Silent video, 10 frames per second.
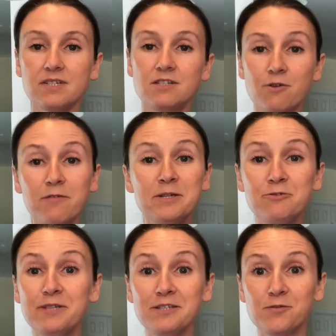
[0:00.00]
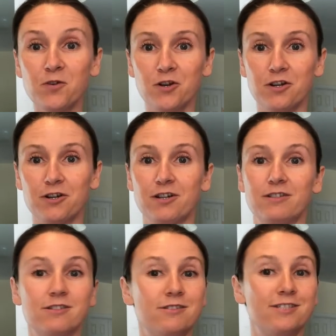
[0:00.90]
So I've been doing this for
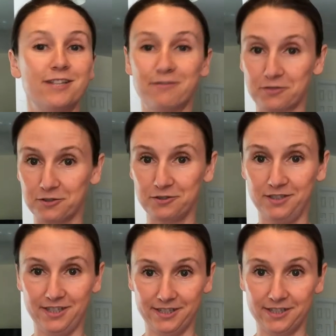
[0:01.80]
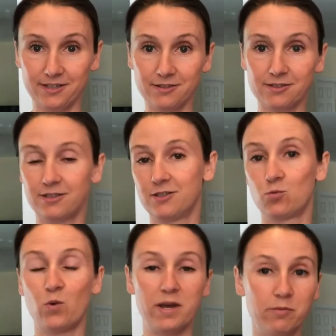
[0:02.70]
several years, since
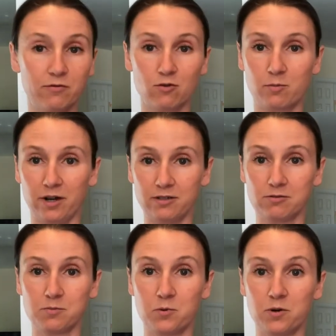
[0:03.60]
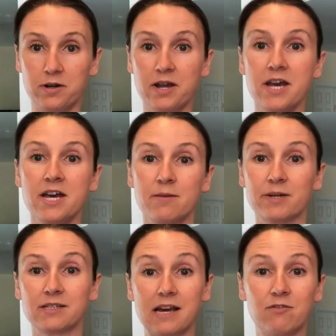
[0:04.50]
way before Bryce was born,
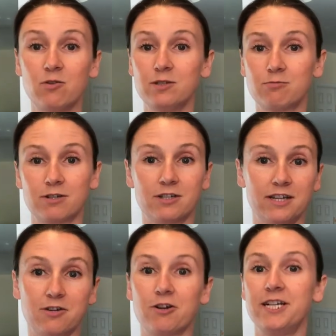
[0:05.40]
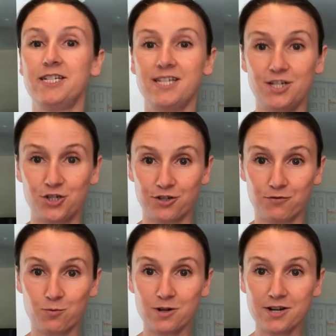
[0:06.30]
because I've always worked like crazy
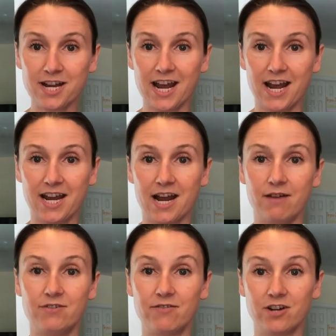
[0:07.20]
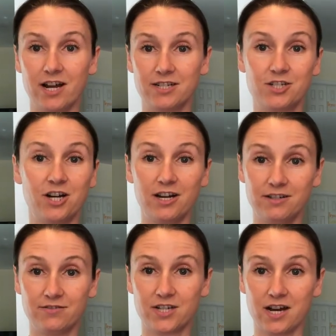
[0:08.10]
shift work and I've never had a ton
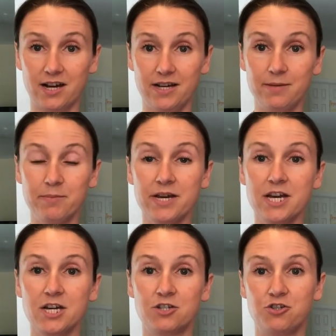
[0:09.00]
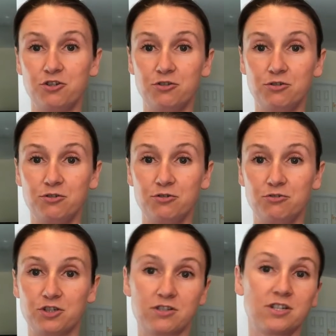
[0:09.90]
of time to
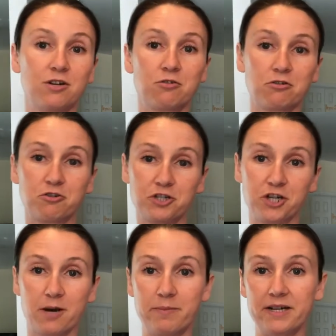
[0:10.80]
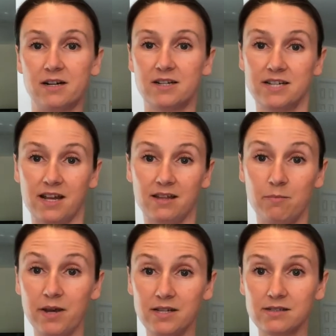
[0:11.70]
just go grocery shopping on a daily
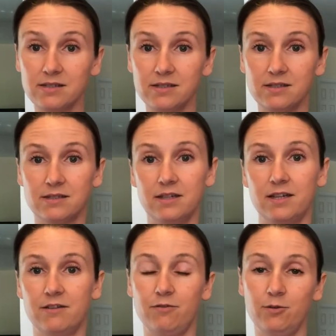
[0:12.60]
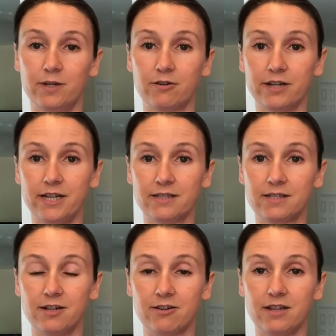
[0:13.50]
basis and get a few ingredients
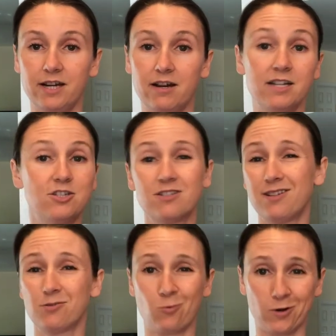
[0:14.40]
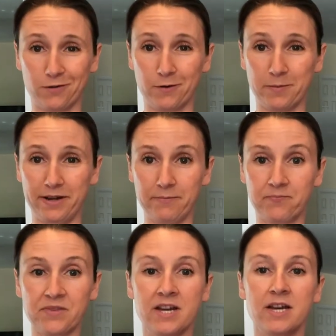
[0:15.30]
here and there. It just doesn't work for me.
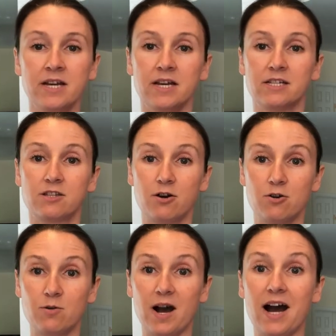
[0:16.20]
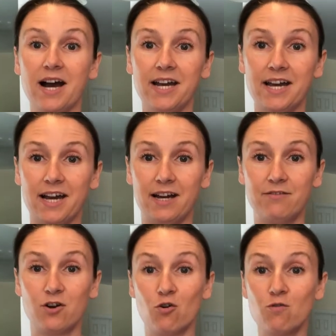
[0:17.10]
So I
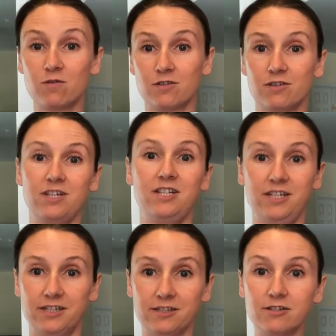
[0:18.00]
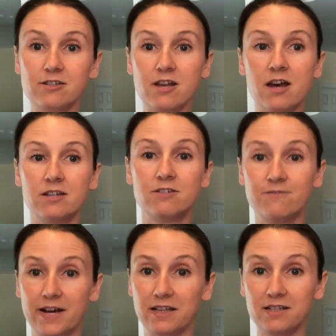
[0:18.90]
have, over the years,
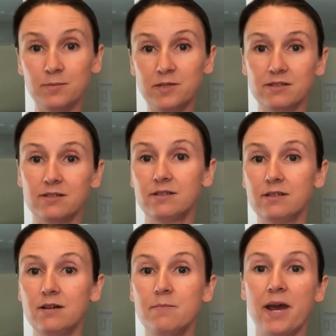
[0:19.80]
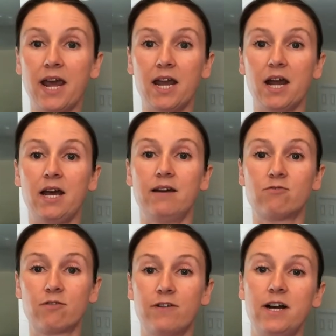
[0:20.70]
developed a system and I have
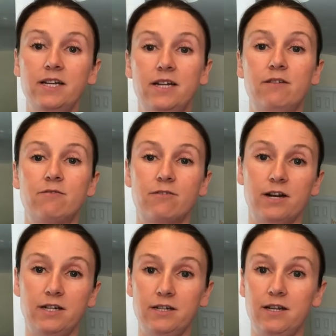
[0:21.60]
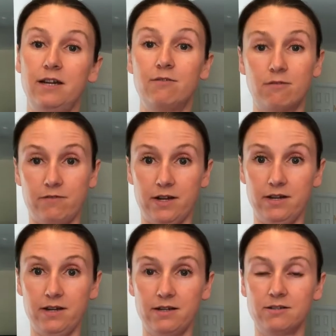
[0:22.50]
refined it and refined it and refined it.